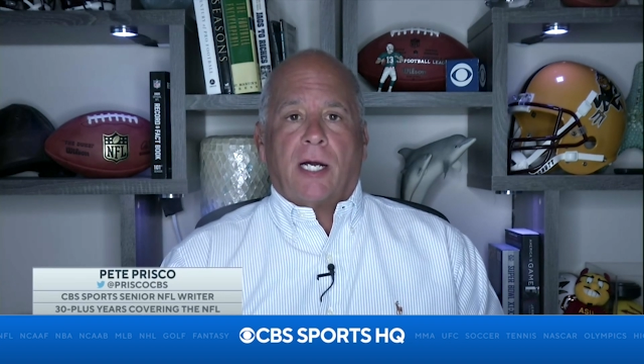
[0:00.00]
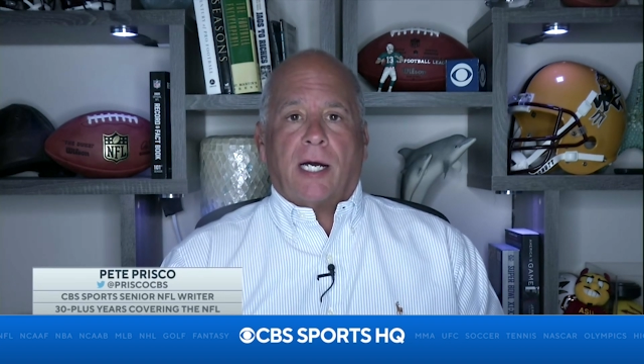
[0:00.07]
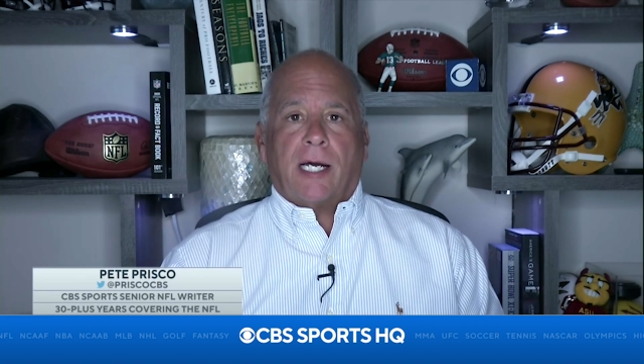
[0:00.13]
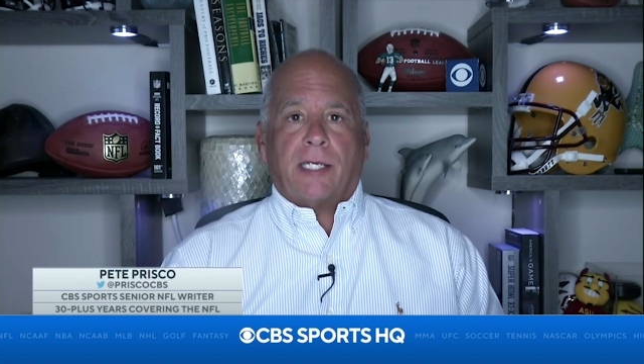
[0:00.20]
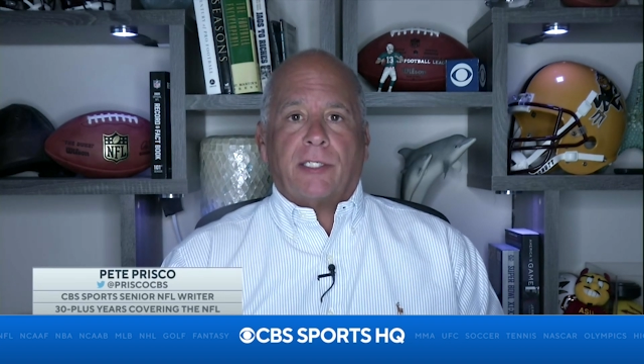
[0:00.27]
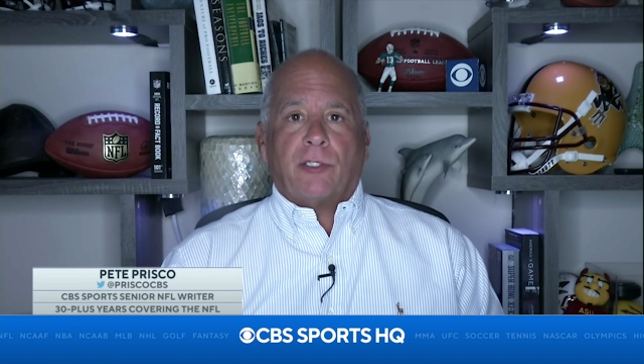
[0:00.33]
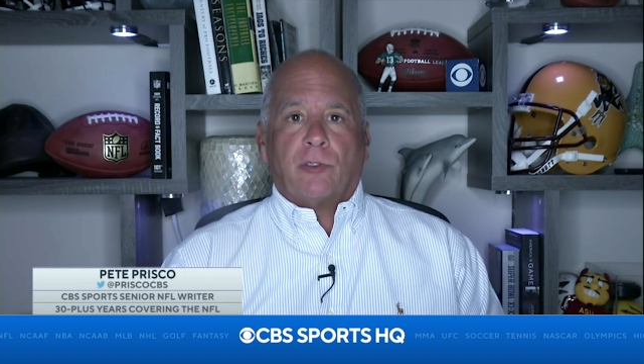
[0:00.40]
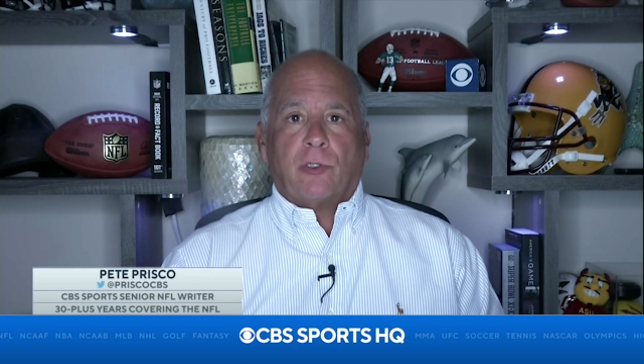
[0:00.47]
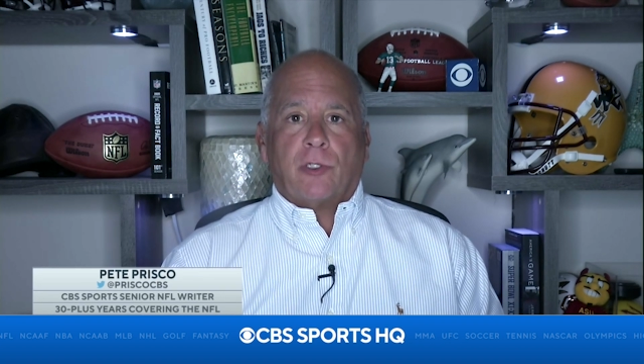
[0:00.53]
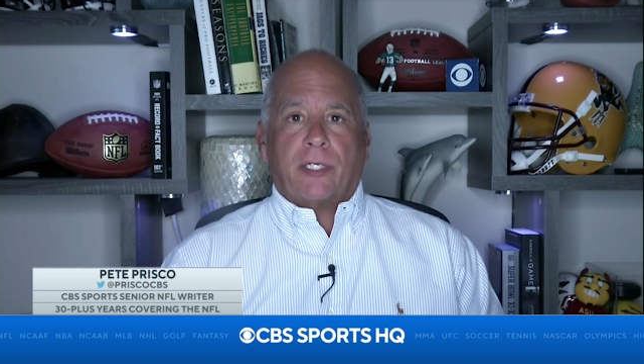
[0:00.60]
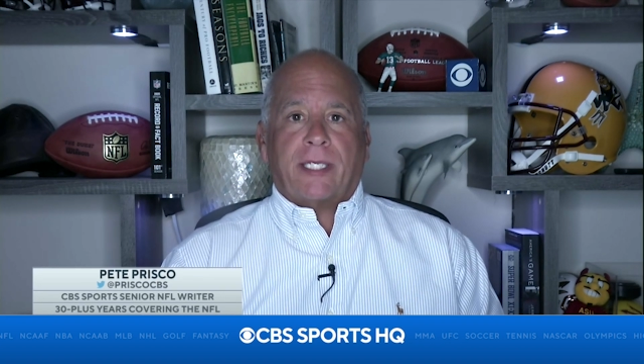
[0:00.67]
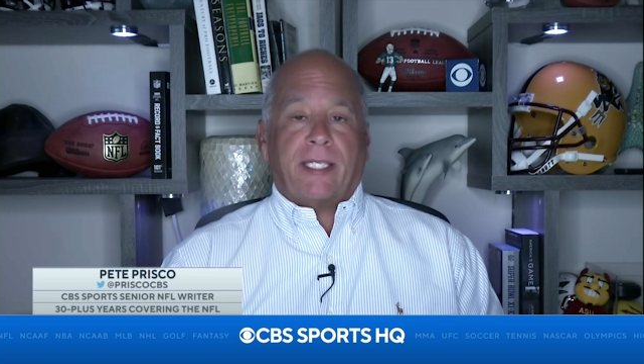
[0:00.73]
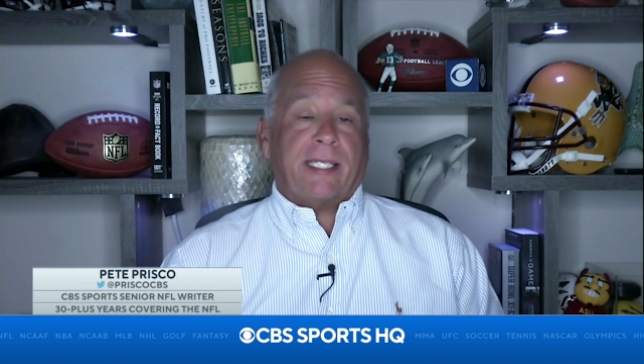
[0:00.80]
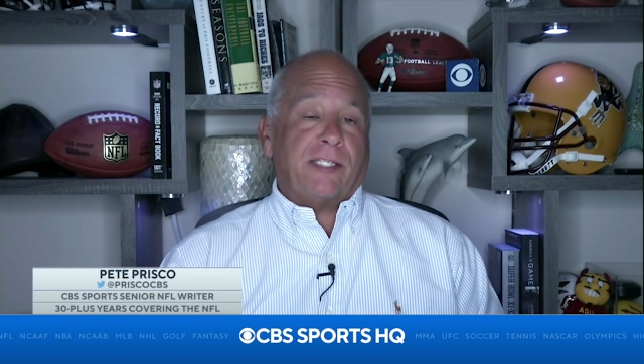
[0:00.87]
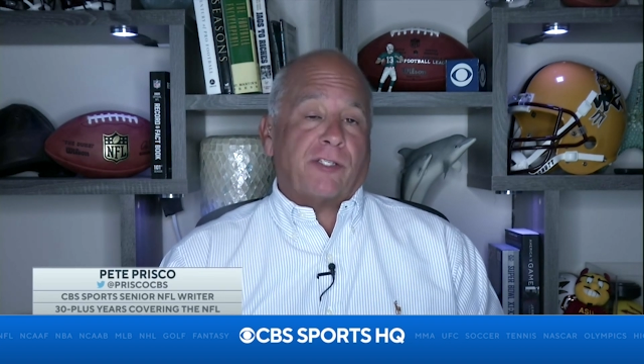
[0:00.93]
Uh, you
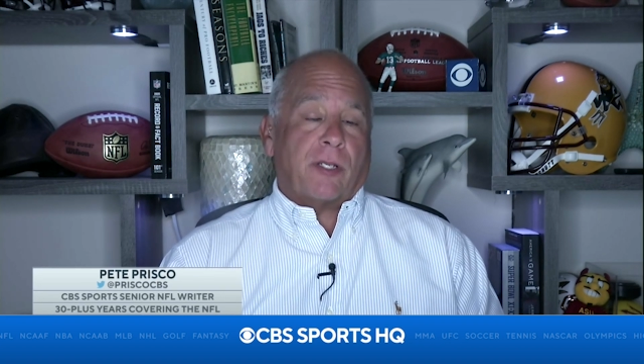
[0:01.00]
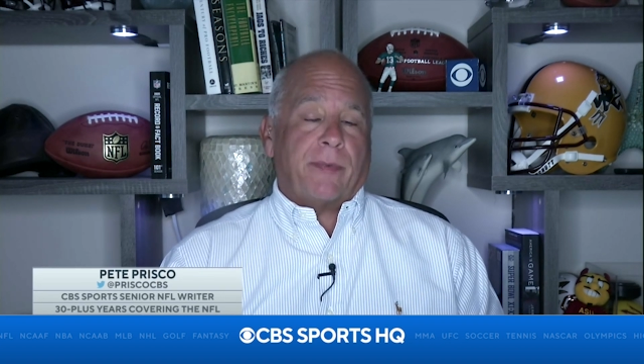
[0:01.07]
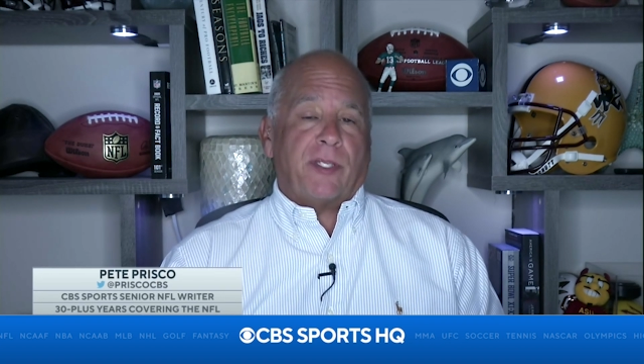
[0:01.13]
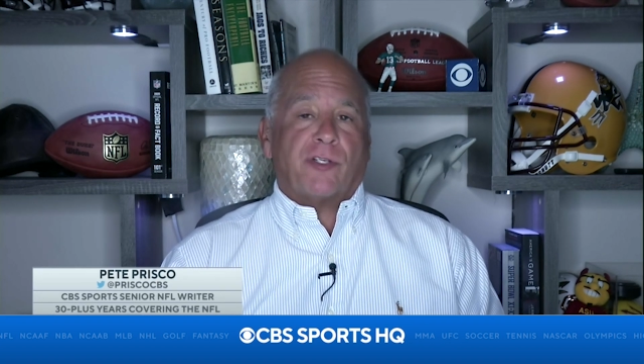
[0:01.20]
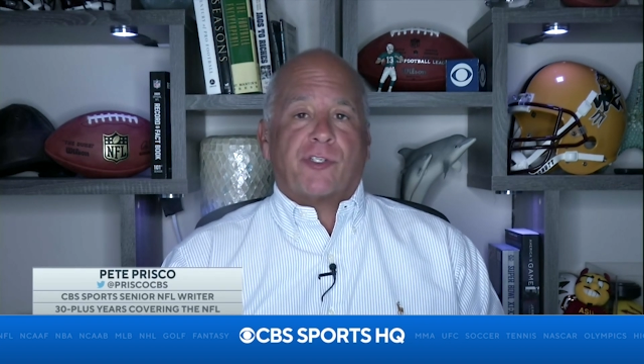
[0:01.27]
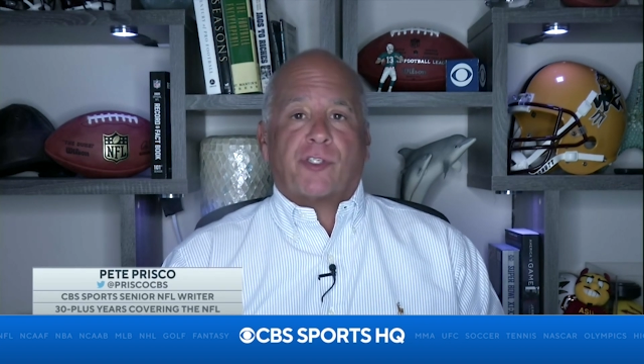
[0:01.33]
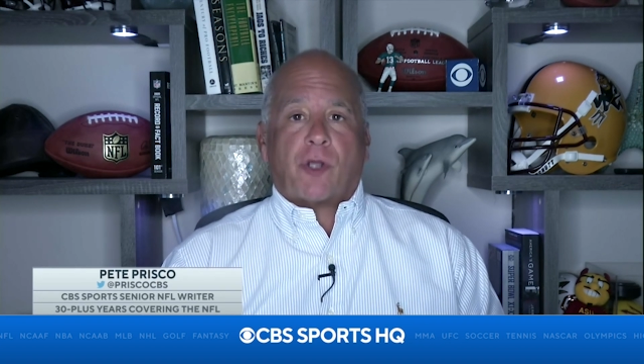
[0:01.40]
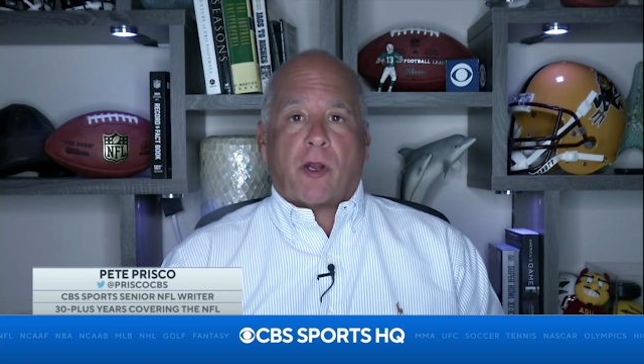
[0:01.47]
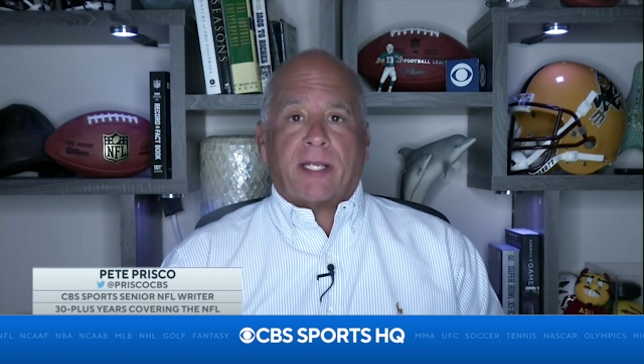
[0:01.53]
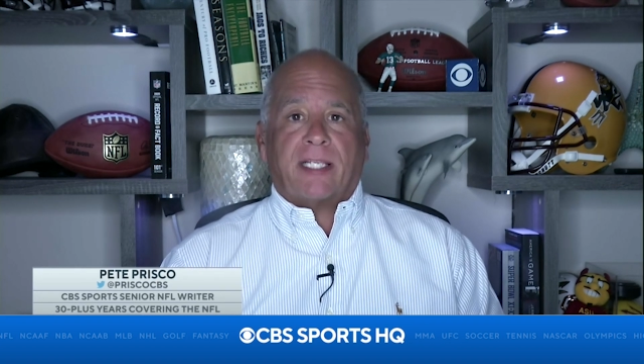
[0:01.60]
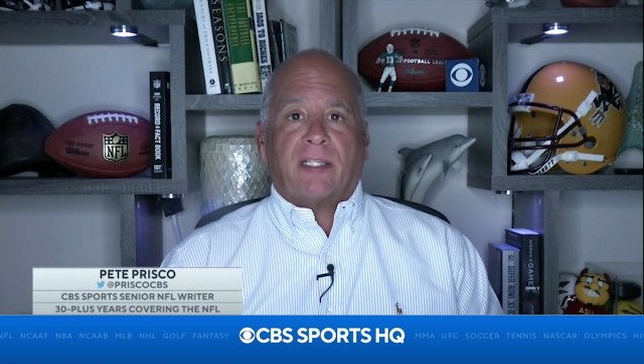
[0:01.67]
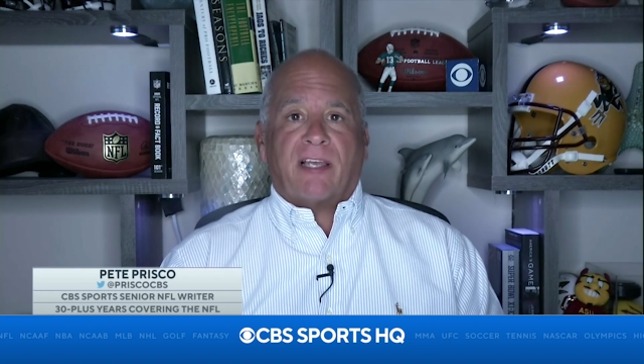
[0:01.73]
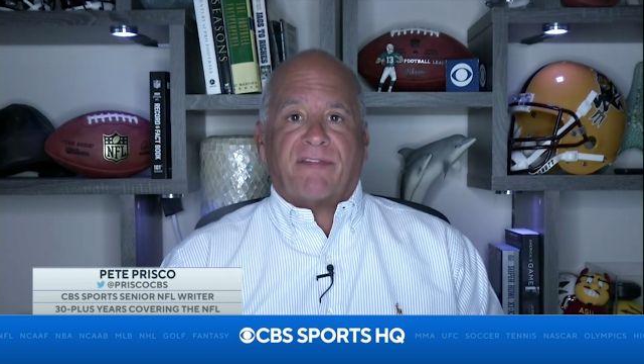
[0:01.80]
look at, he's going to be your starting